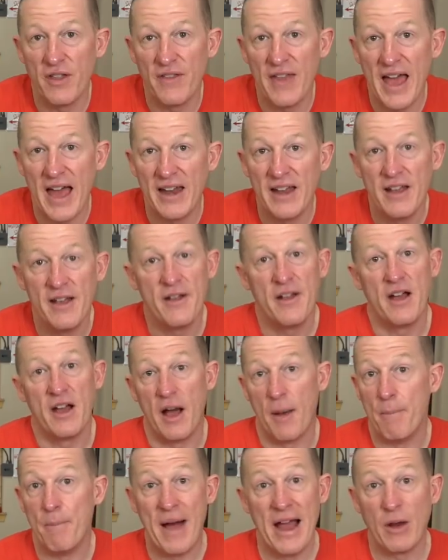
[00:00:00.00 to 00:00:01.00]
than that.
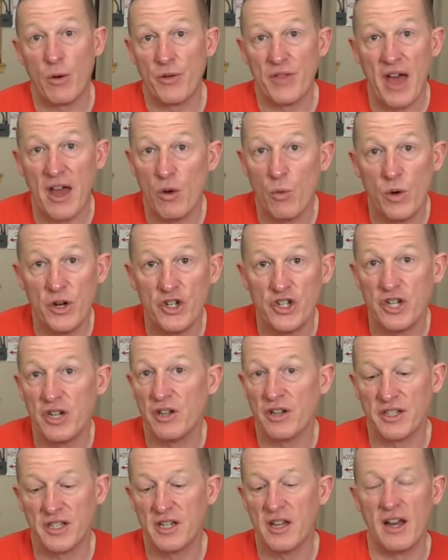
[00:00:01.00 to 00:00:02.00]
A bike without a
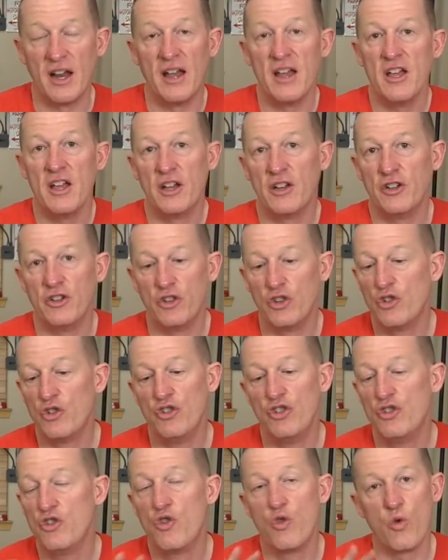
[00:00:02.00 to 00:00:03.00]
windshield is going
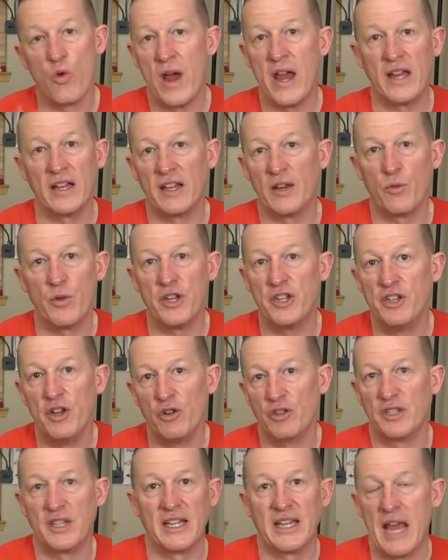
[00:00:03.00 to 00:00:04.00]
to greatly
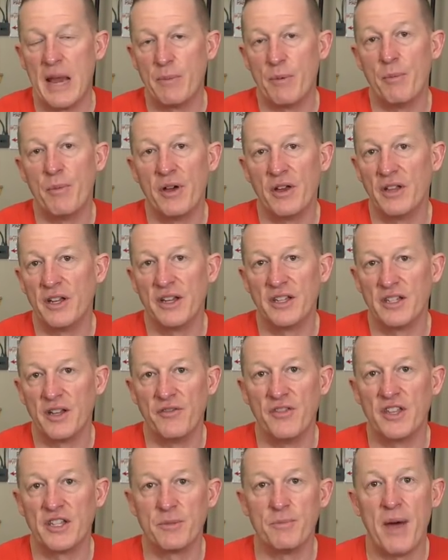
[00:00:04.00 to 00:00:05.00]
reduce the capabilities
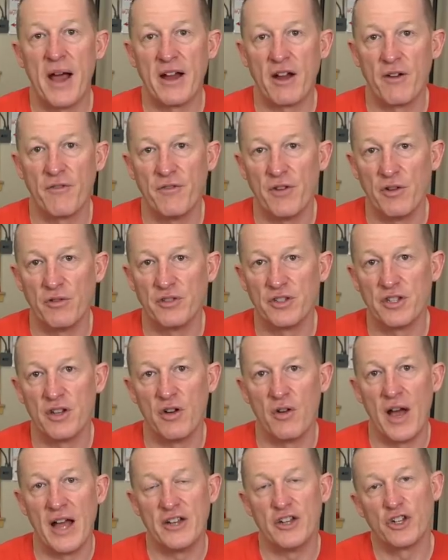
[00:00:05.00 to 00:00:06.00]
of this microphone.
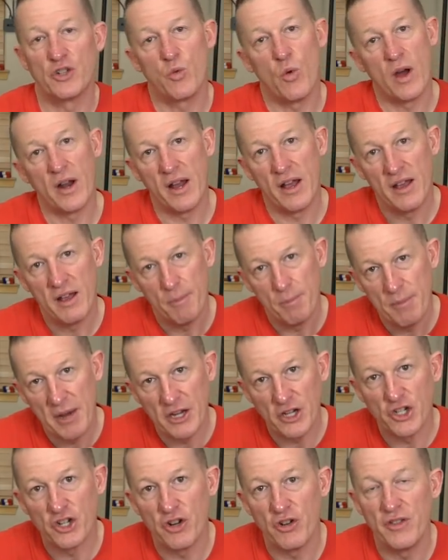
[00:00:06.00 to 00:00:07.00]
So I just want to
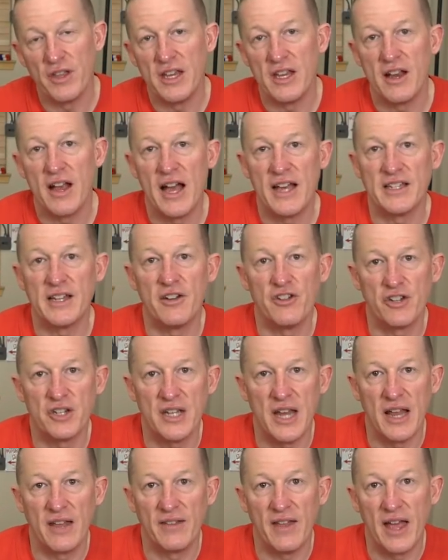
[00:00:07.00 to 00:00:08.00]
make sure that you guys
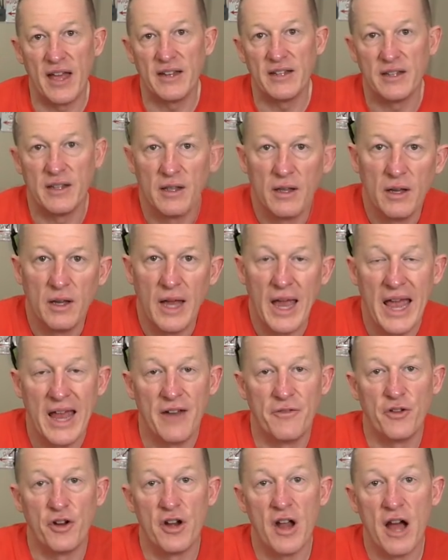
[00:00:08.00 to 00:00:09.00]
understand that. And
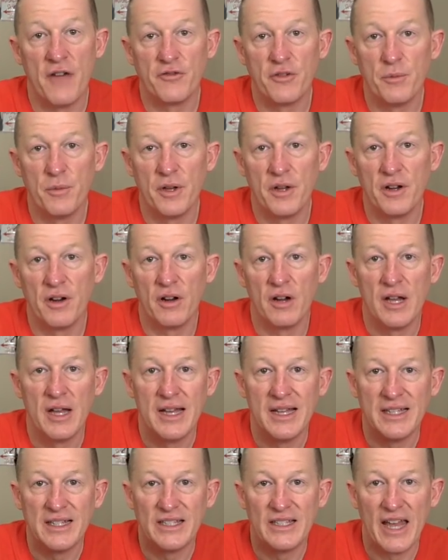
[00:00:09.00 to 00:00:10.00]
if you're not familiar,
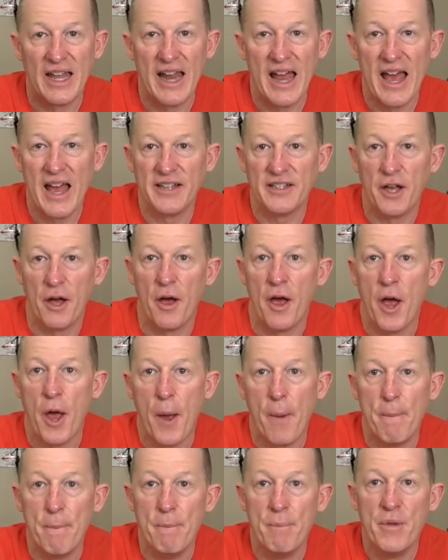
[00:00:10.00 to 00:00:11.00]
Sena has a
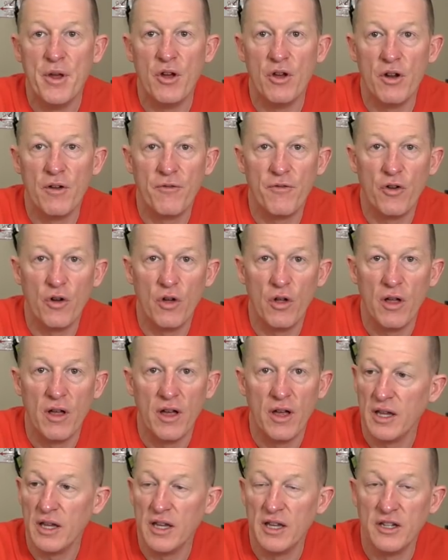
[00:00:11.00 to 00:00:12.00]
beautiful
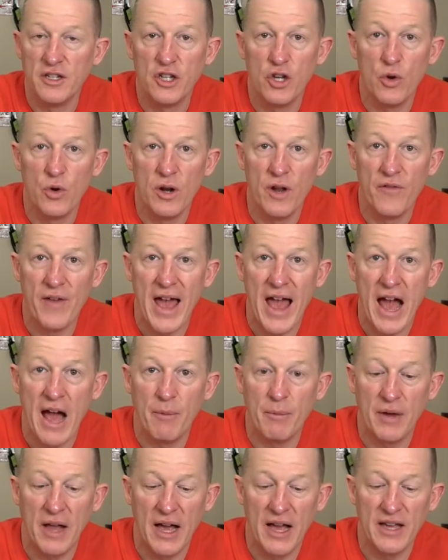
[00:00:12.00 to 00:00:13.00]
intuitive
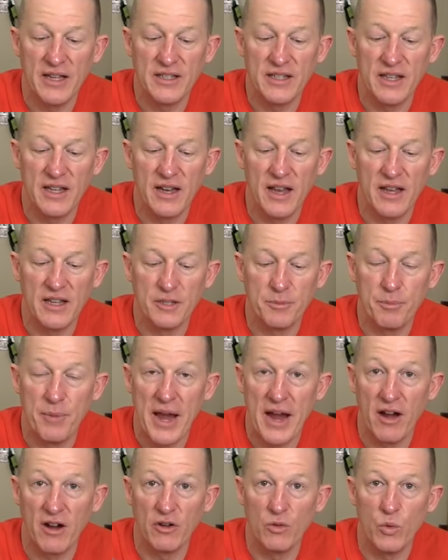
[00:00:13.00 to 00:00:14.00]
app guys that is
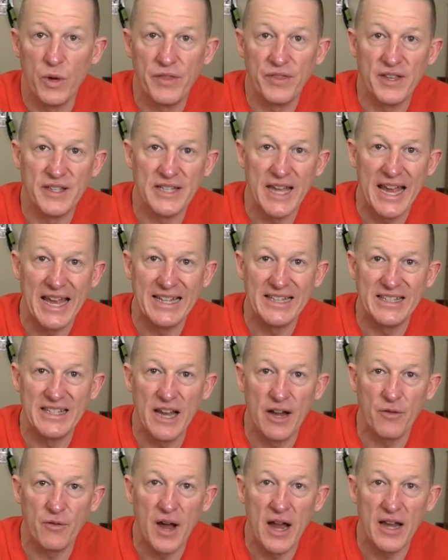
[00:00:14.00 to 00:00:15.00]
paired with this
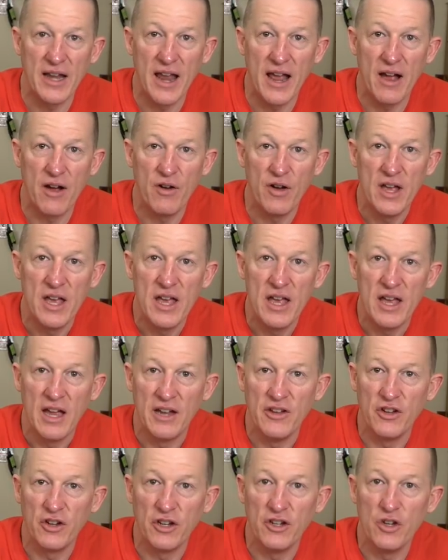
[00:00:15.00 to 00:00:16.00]
headset right now
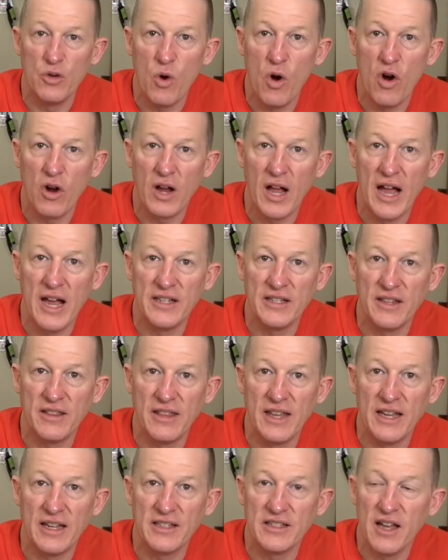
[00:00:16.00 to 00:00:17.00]
and you can do all kinds of
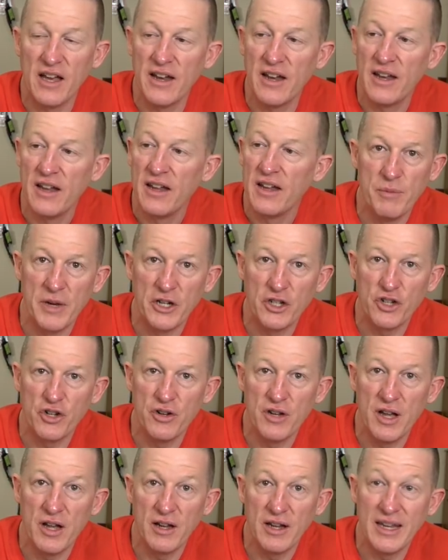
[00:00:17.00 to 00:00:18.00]
things on it make sure
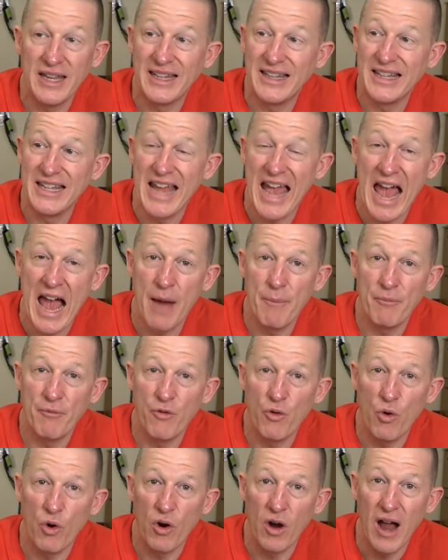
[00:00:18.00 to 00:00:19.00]
you get the app
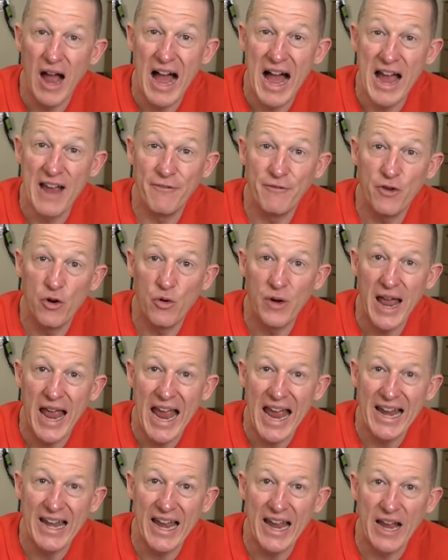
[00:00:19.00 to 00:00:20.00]
for iphone
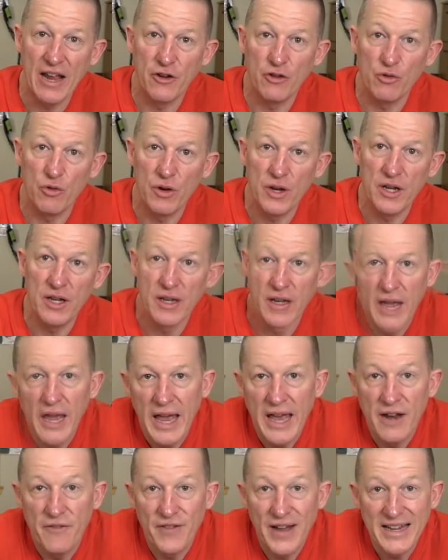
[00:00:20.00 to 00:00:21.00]
and android
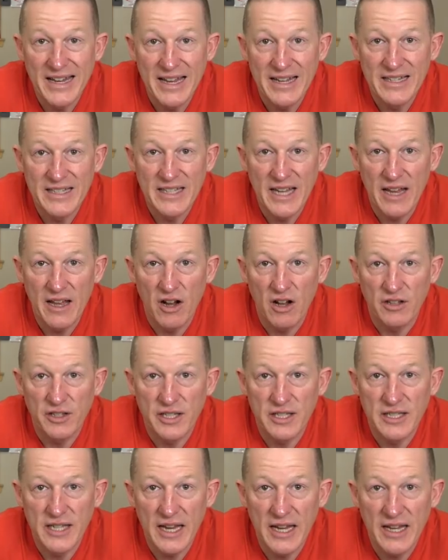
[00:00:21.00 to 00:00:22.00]
and if i didn't say it i'll
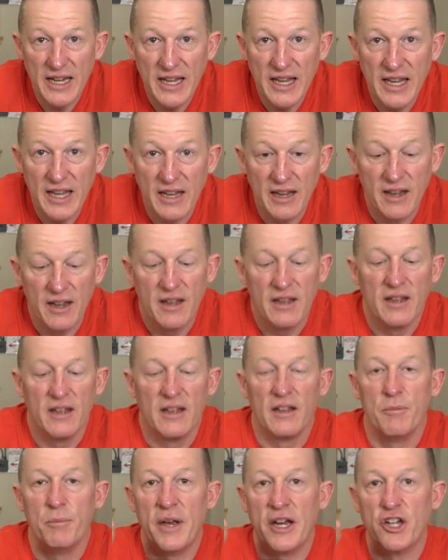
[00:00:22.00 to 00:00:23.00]
say it again
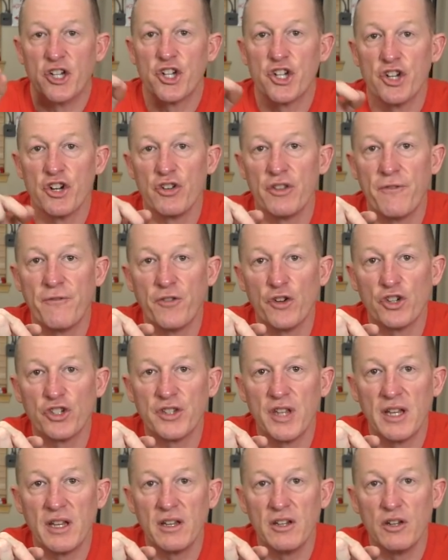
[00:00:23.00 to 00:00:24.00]
make sure the first
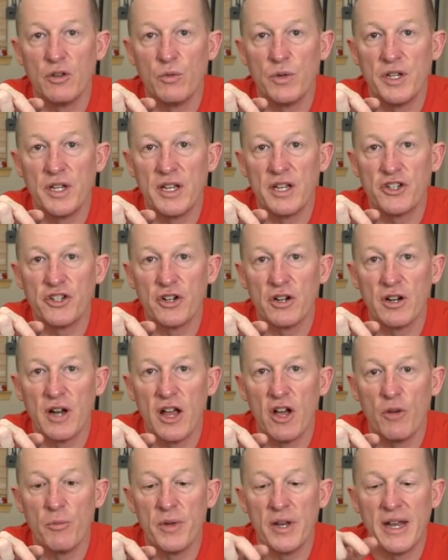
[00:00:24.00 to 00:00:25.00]
thing you do when you get your
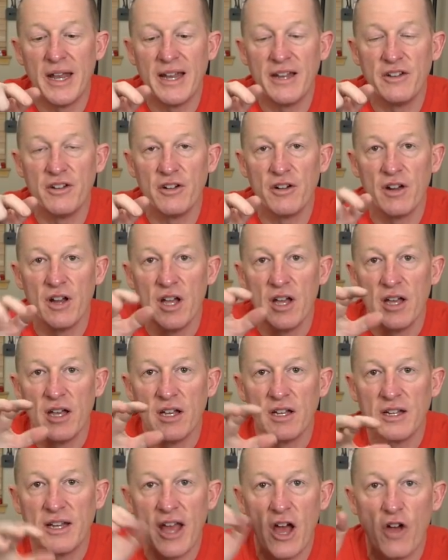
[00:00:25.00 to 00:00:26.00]
helmet and your
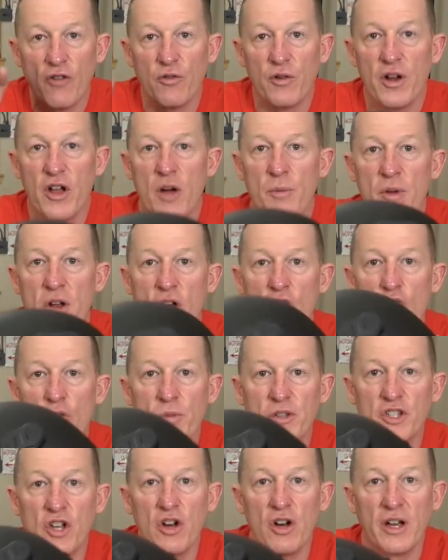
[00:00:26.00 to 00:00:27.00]
cavalry helmet home
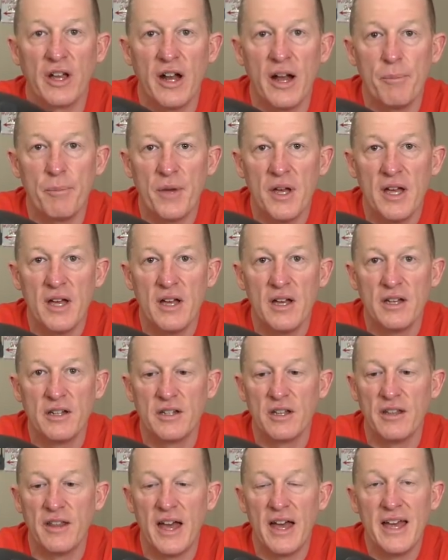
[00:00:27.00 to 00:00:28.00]
is hook it up
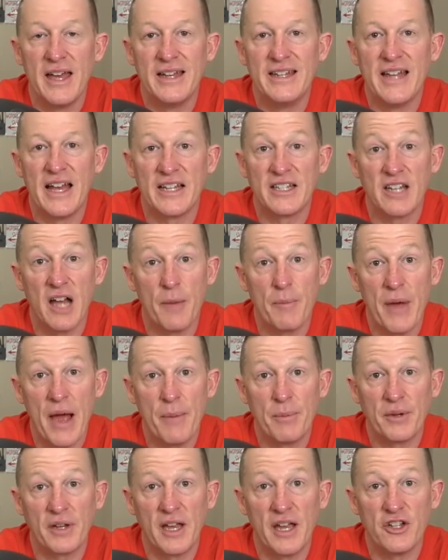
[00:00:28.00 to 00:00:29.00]
to the desktop
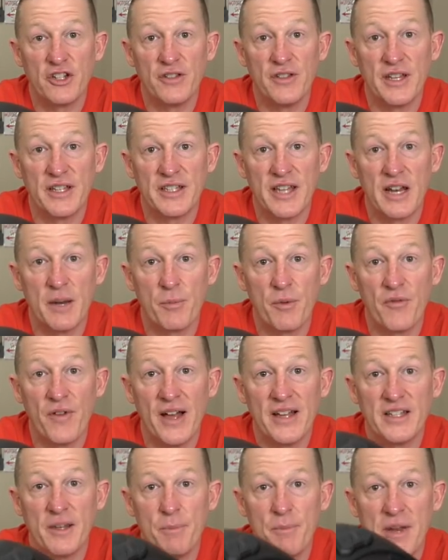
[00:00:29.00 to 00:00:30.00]
application that Sena
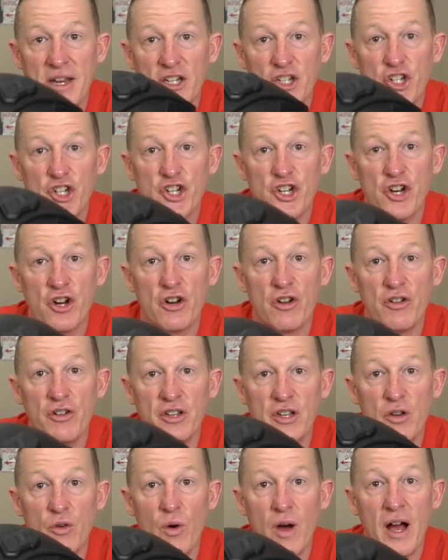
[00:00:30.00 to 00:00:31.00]
provides and make sure
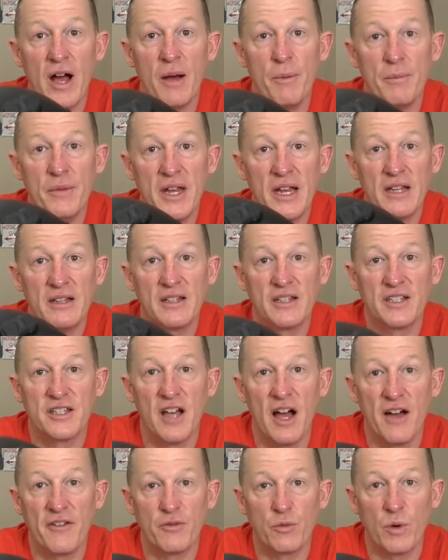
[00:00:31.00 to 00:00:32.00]
you update the
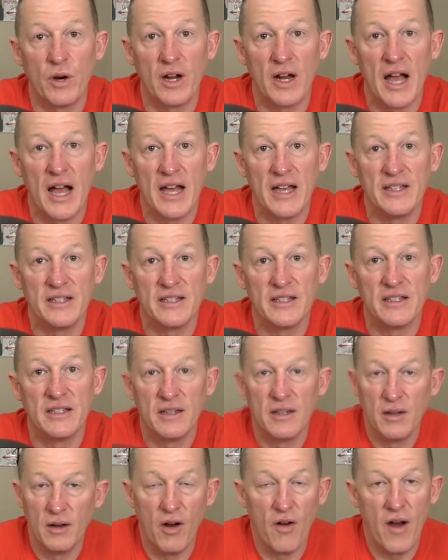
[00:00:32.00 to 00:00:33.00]
software guys
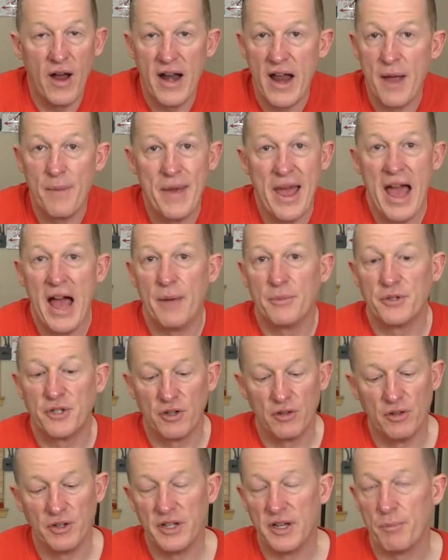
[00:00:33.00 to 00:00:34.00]
all right, I am
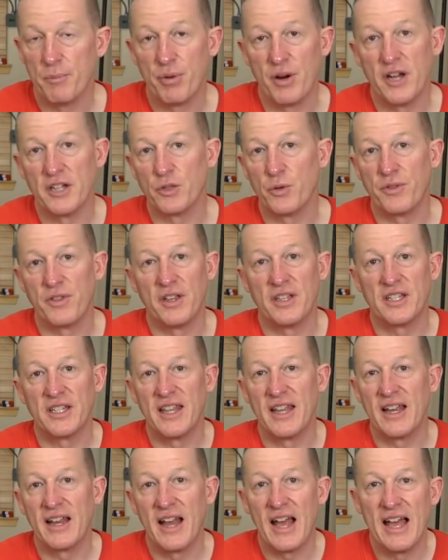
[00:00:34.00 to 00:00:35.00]
absolutely impressed with this
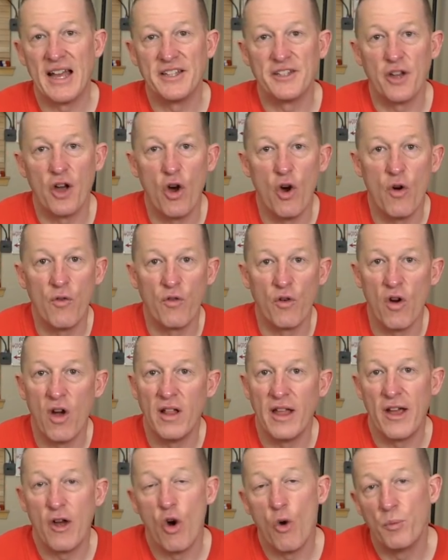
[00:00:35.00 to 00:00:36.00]
thing, guys.
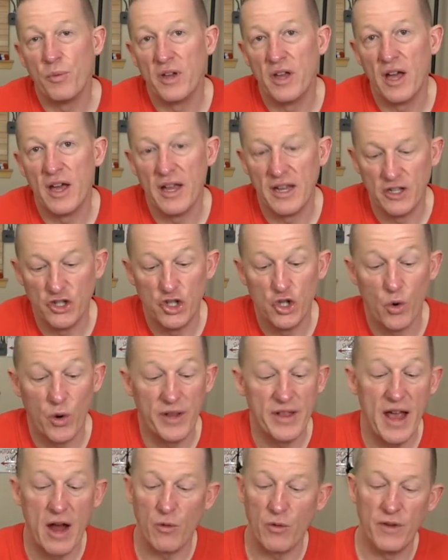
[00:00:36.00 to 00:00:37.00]
Overall, I hope you
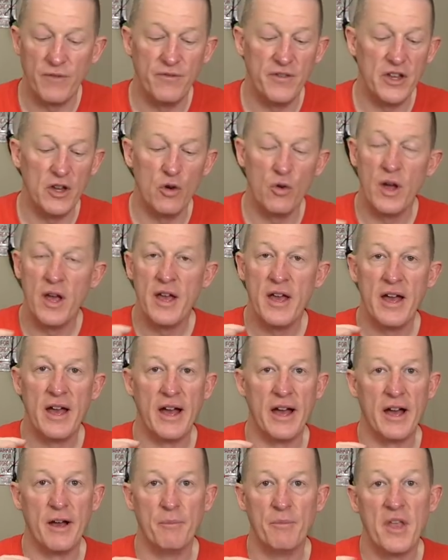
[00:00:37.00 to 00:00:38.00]
enjoyed that review.
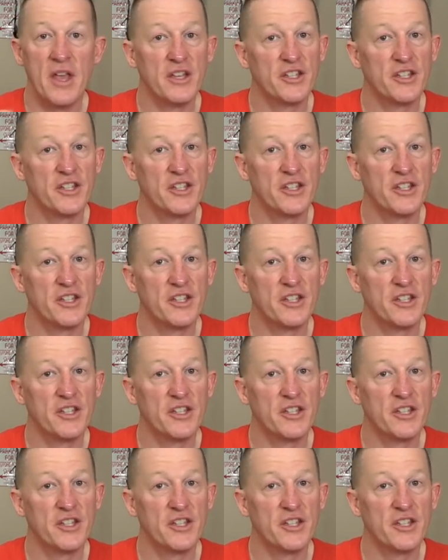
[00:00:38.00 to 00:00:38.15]
Um,